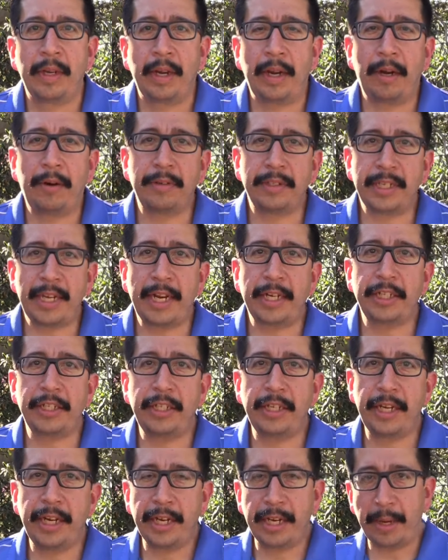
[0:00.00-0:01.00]
I was
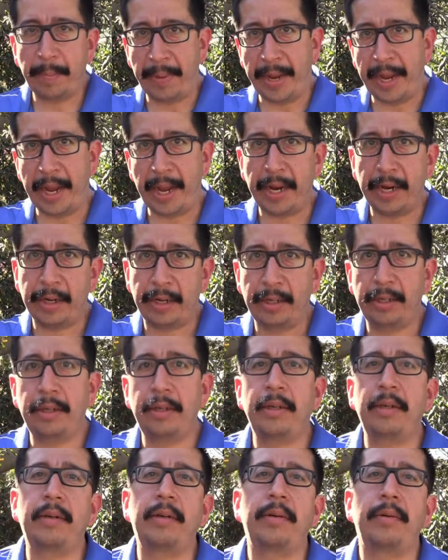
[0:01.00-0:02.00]
actually in the back,
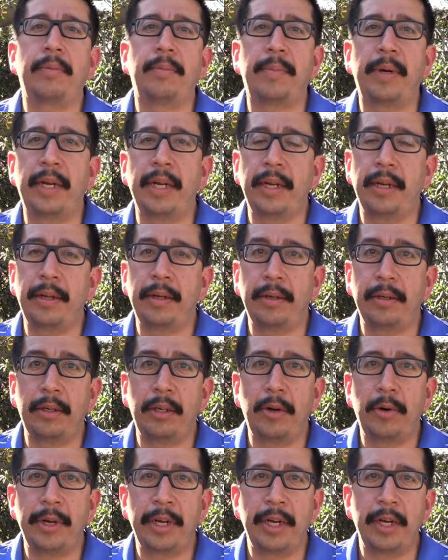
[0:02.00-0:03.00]
but
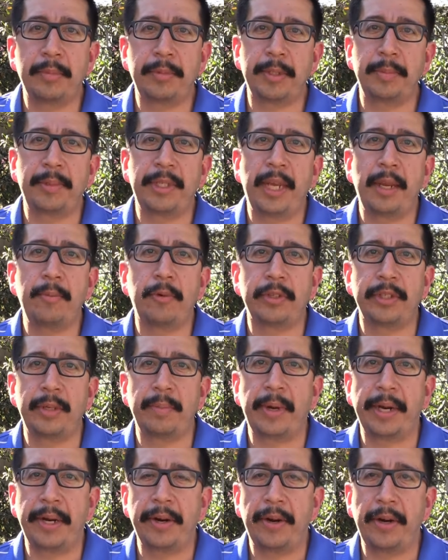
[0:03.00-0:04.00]
loading up some tables in
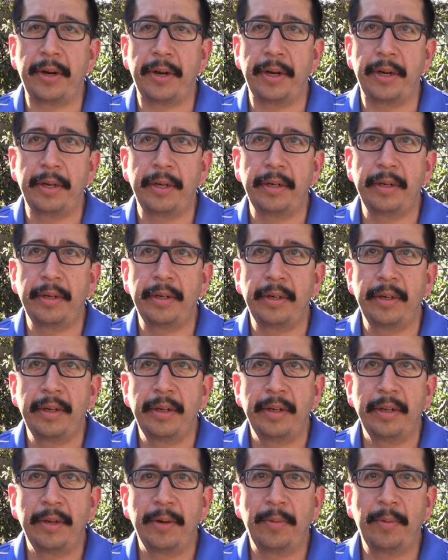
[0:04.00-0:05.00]
my car,
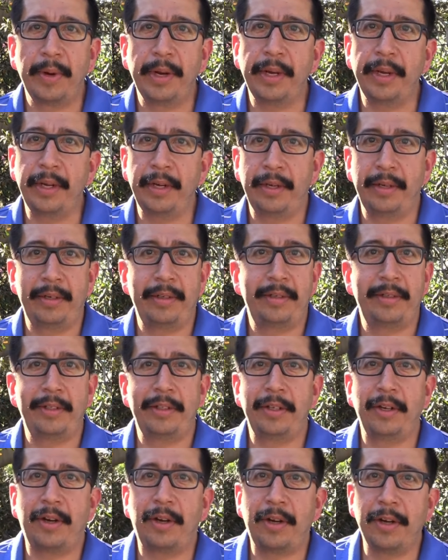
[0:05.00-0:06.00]
when
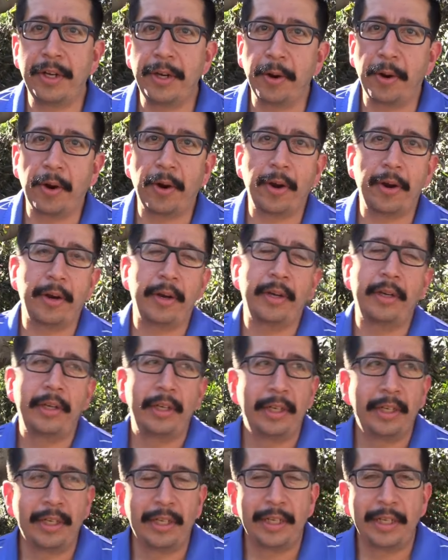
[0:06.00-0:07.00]
all you heard...
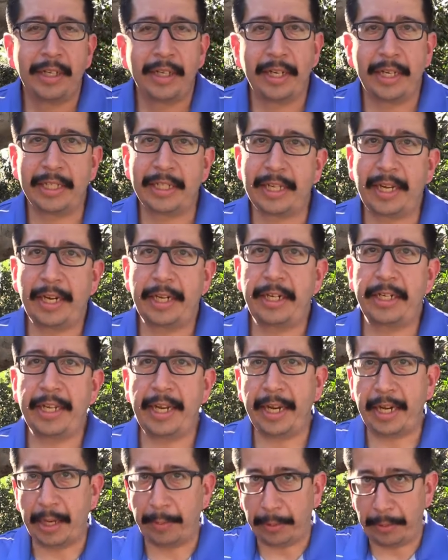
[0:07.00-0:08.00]
It's like you
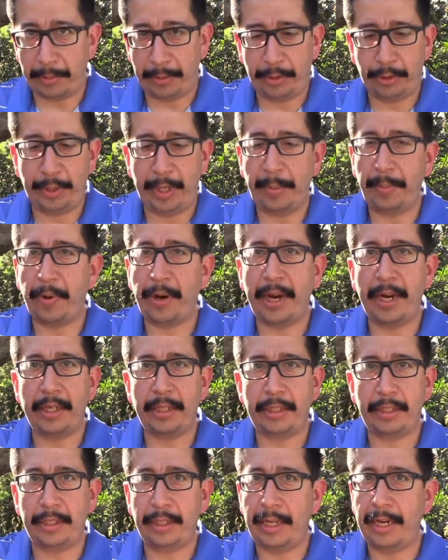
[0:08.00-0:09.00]
take a tree
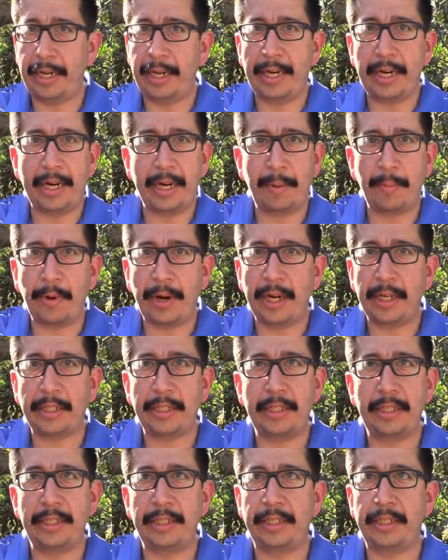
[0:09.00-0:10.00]
branch, any kind of branch,
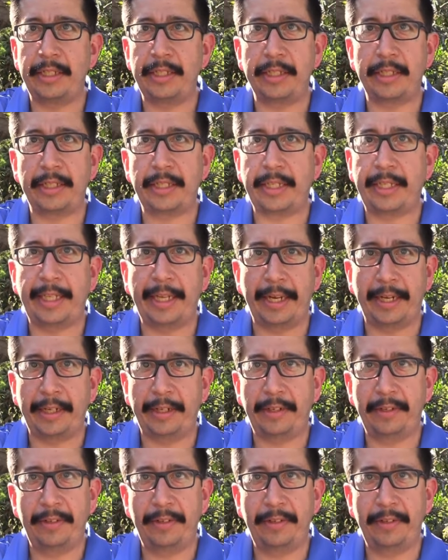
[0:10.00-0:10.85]
and you just click.